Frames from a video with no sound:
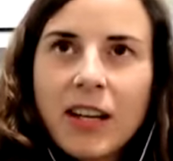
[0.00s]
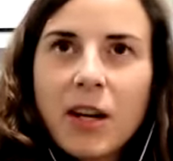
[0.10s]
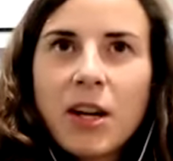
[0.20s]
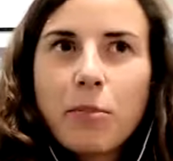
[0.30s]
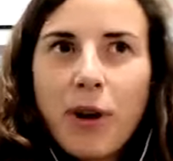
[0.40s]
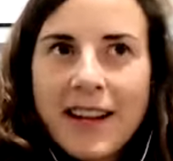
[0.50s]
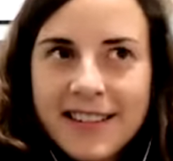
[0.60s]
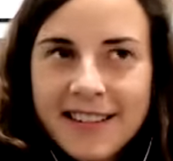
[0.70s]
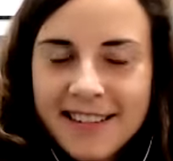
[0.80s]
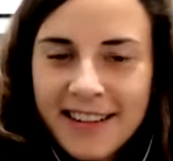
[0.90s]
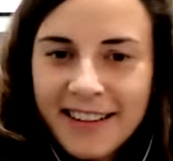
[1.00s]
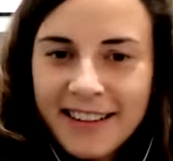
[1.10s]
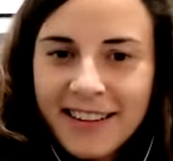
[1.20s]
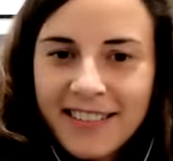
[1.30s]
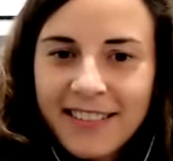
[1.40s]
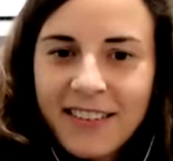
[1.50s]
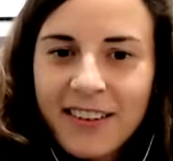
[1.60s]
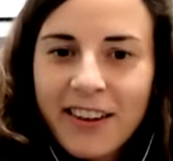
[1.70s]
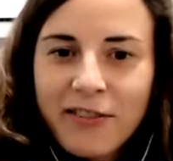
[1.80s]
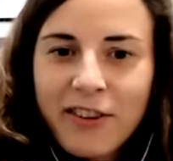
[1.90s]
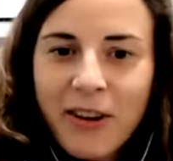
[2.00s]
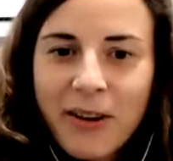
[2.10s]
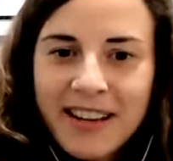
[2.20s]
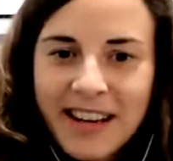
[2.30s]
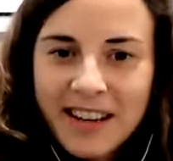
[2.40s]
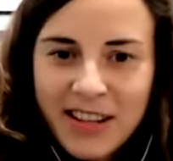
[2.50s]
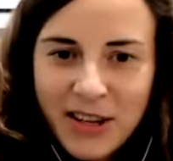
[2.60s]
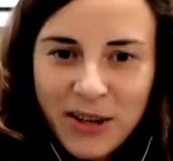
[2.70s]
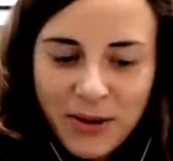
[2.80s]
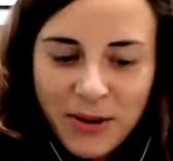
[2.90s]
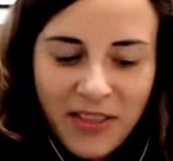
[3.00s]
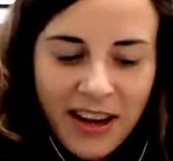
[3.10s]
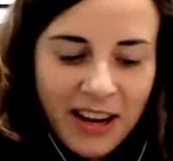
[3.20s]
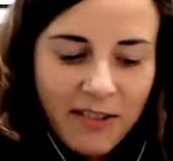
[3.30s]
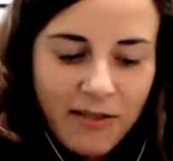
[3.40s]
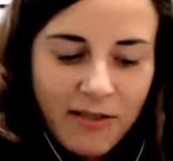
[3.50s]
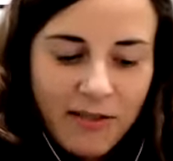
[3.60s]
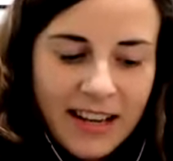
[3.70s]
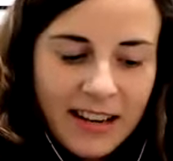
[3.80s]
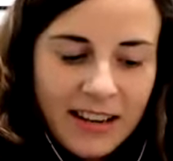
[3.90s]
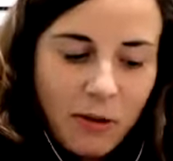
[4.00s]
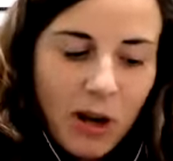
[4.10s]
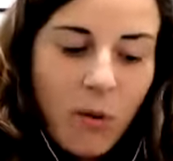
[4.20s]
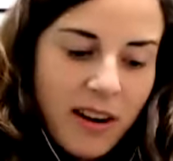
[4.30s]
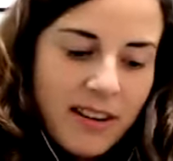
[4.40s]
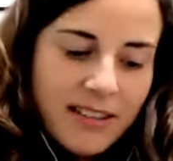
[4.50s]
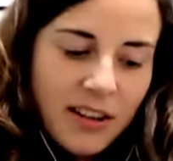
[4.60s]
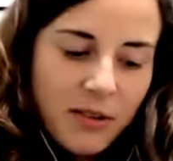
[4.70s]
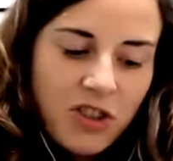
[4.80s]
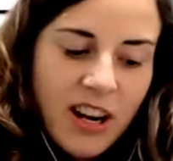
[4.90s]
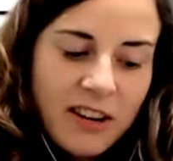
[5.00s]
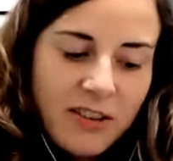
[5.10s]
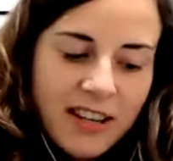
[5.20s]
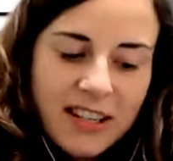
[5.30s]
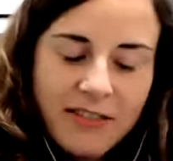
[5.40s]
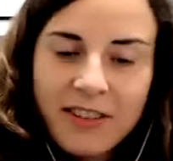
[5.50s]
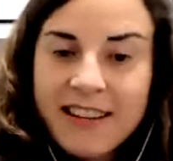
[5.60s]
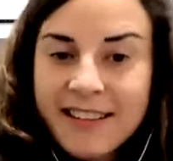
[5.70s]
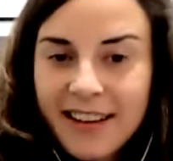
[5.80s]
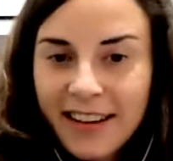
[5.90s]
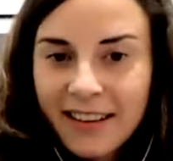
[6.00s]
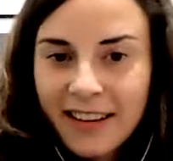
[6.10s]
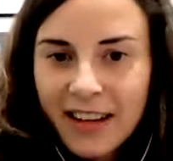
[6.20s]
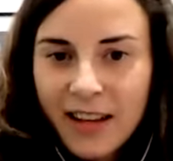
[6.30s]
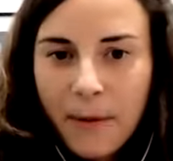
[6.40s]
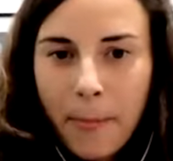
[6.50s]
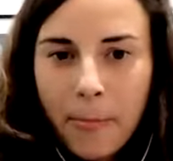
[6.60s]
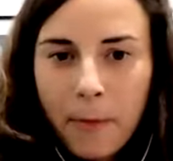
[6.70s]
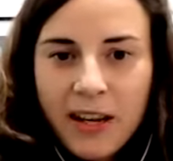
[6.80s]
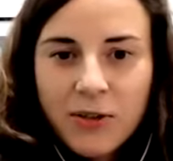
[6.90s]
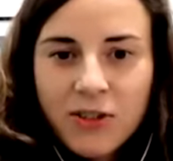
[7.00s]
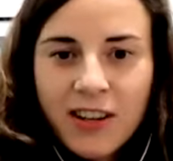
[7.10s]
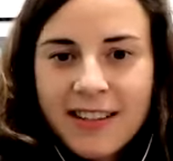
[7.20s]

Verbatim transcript: presencing, you know, kind of going down the U, and that in, requires you know generative listening, where you're just